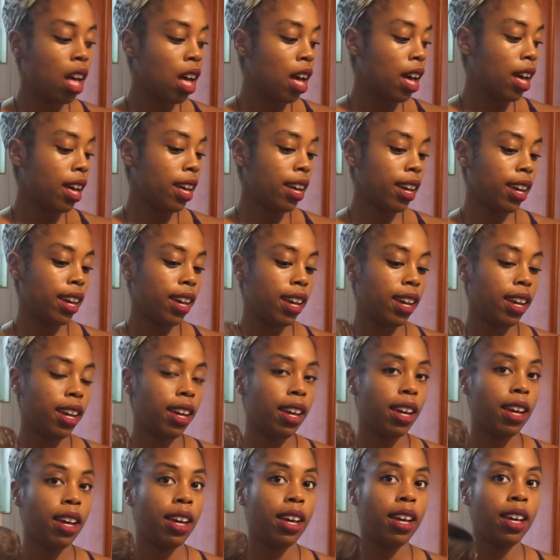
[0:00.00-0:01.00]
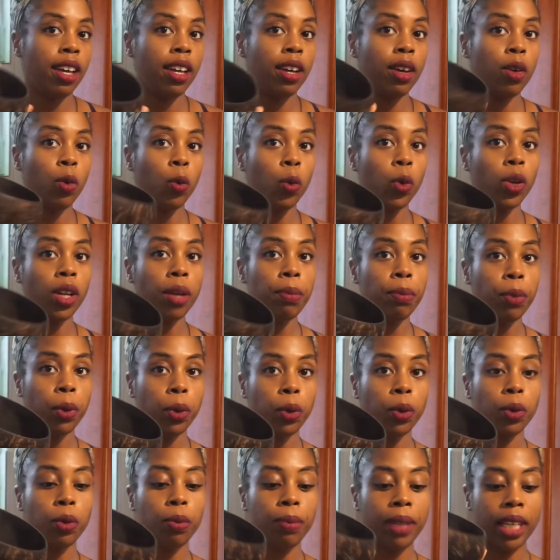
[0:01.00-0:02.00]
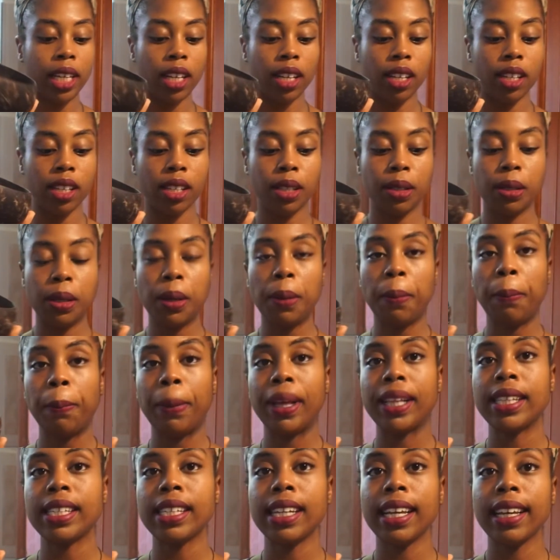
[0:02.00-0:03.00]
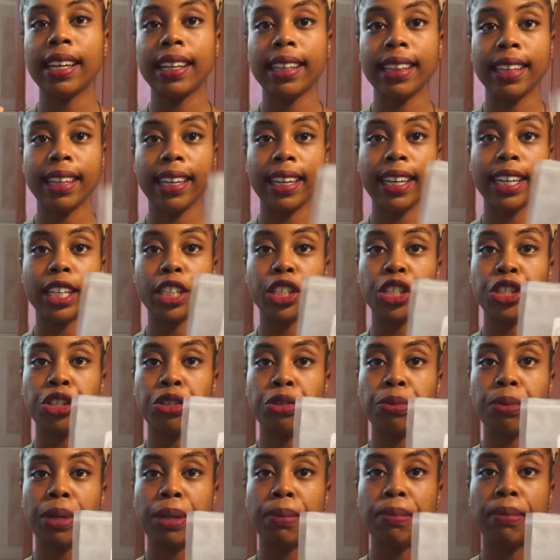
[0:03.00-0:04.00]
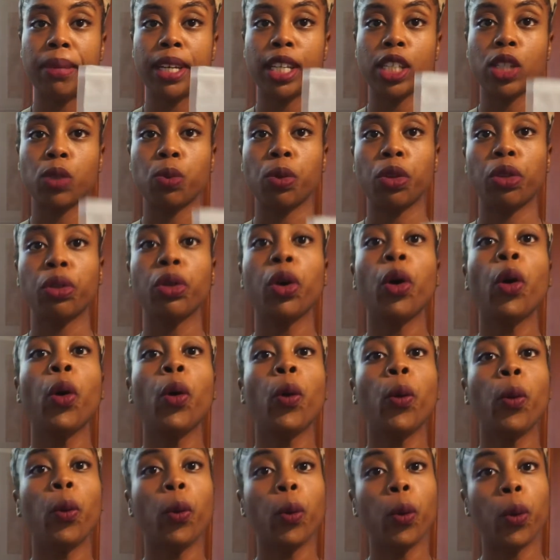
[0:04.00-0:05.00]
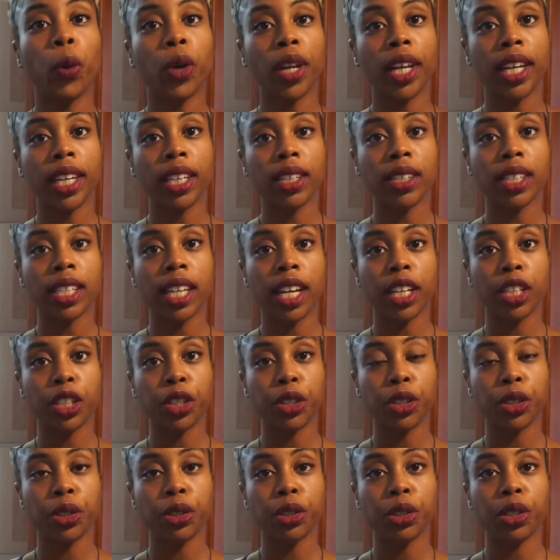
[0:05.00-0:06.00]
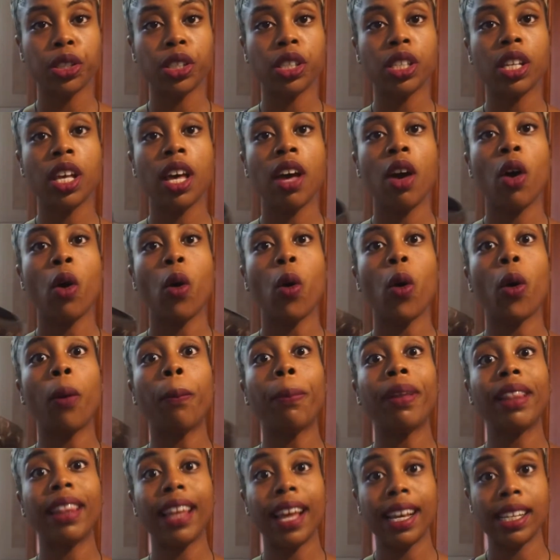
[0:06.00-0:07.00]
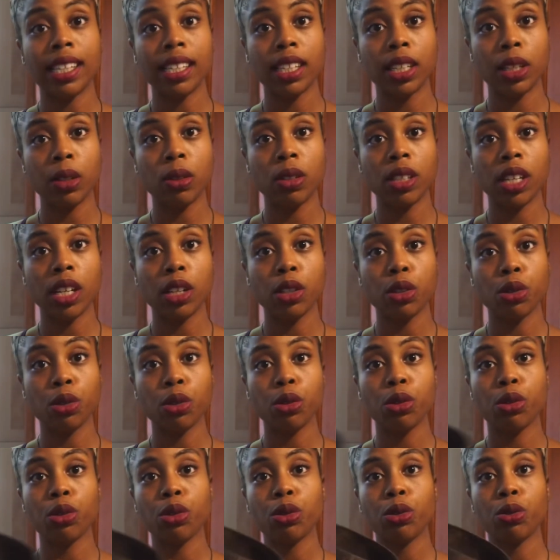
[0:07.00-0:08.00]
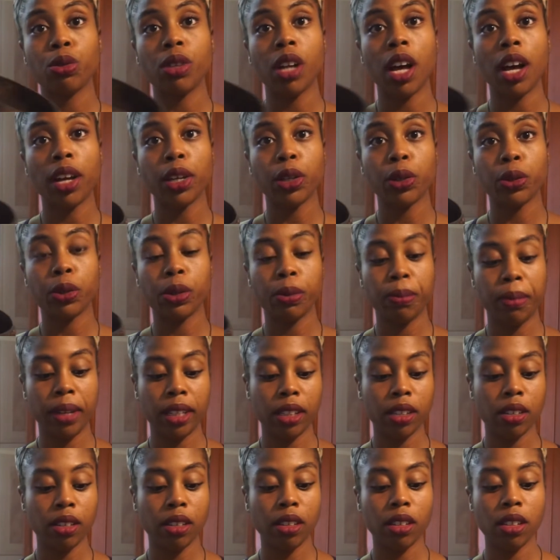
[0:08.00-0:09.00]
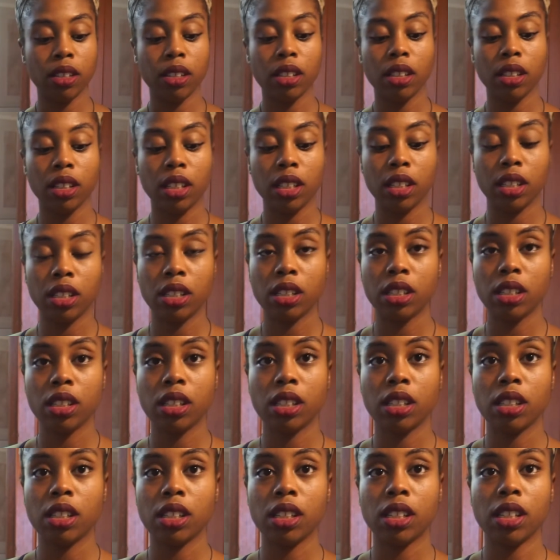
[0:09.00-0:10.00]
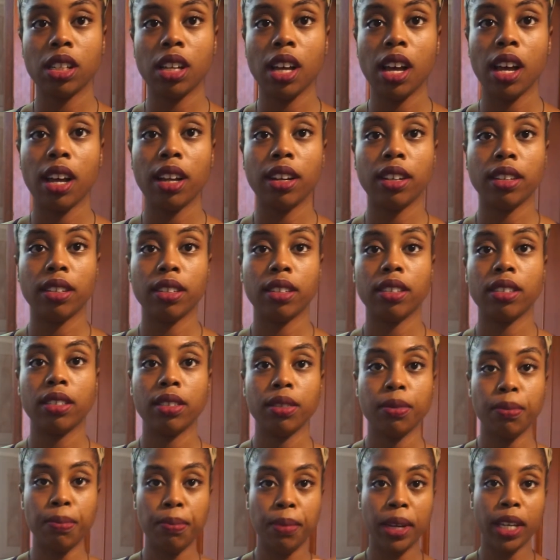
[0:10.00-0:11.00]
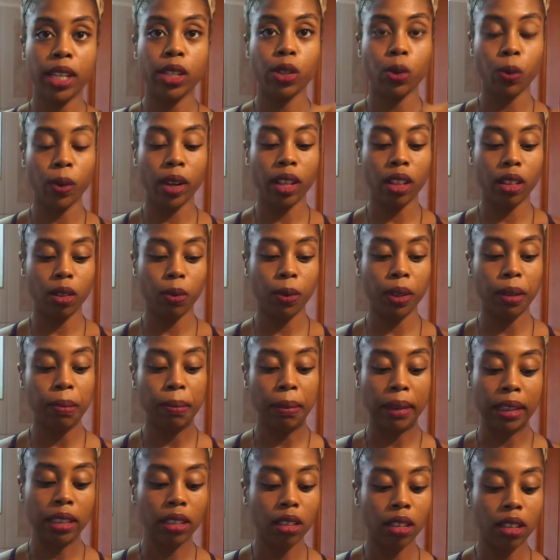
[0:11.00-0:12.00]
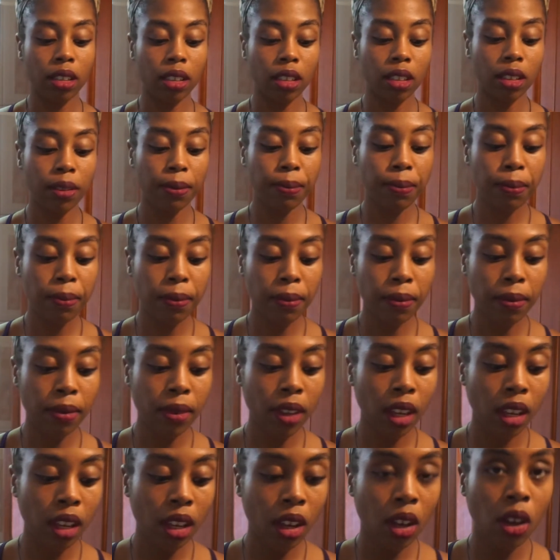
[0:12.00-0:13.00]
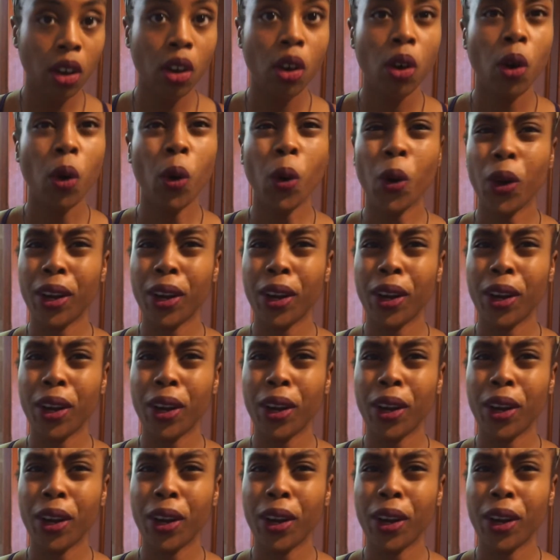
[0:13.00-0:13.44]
a wooden bowl because bentonite clay should be mixed with wooden utensils or plastic utensils. Do not use metal. It just does not mix well with metal or